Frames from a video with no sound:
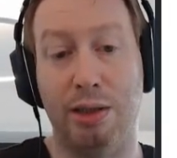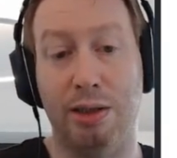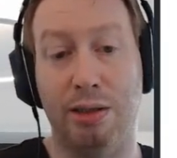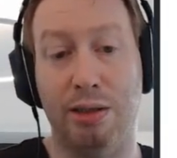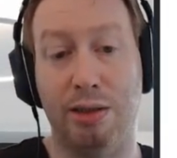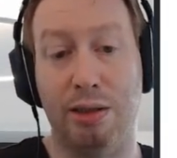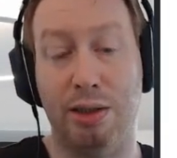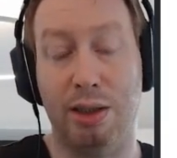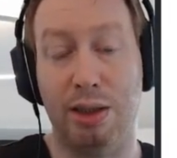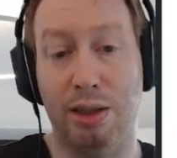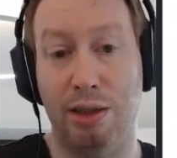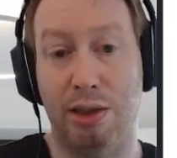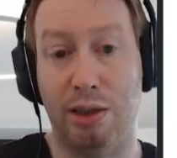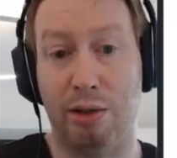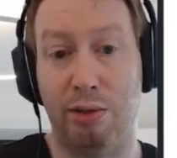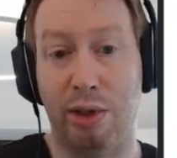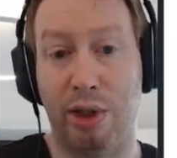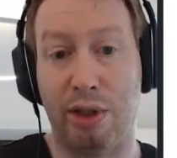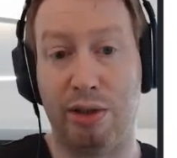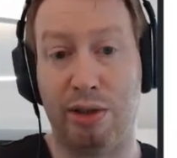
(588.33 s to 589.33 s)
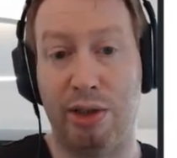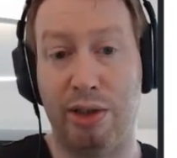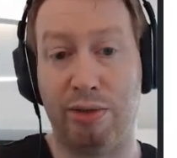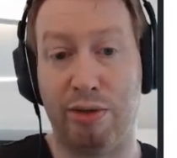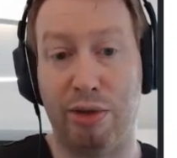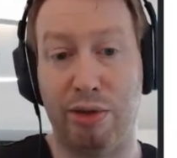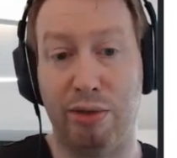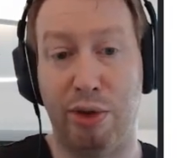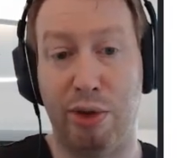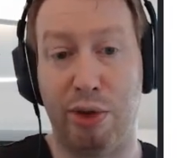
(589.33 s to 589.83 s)
there
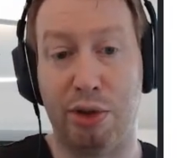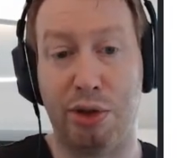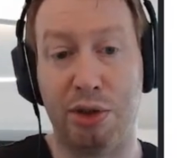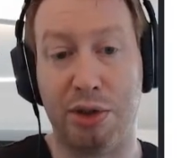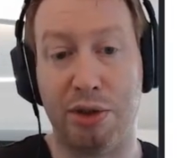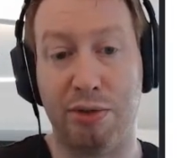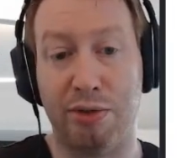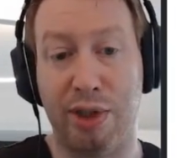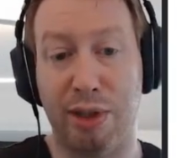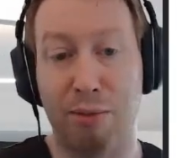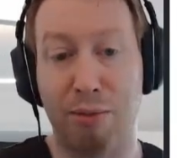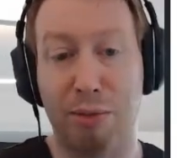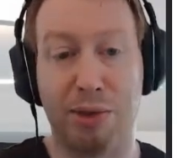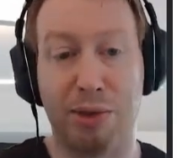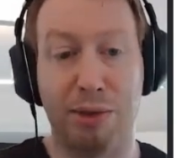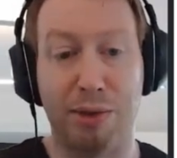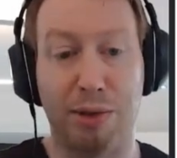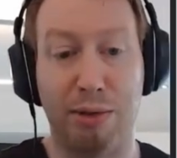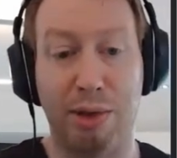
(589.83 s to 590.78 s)
are different versions of them.